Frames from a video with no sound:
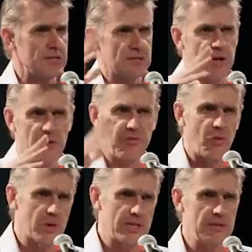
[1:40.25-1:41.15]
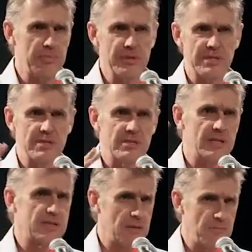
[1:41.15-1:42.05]
There's about 14 prisons
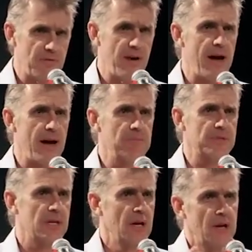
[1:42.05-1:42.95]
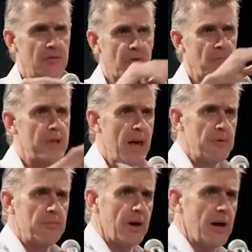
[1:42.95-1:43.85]
and some farms from
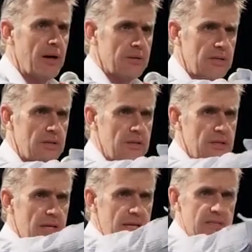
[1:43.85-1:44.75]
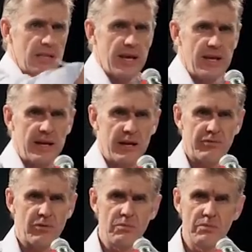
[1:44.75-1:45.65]
Numbamba in the hinterland
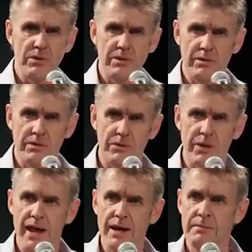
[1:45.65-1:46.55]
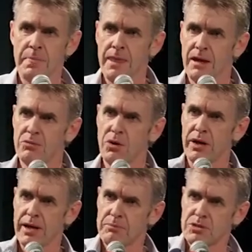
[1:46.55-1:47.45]
out from Nerang
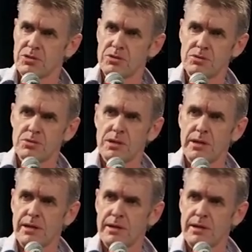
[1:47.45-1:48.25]
right up to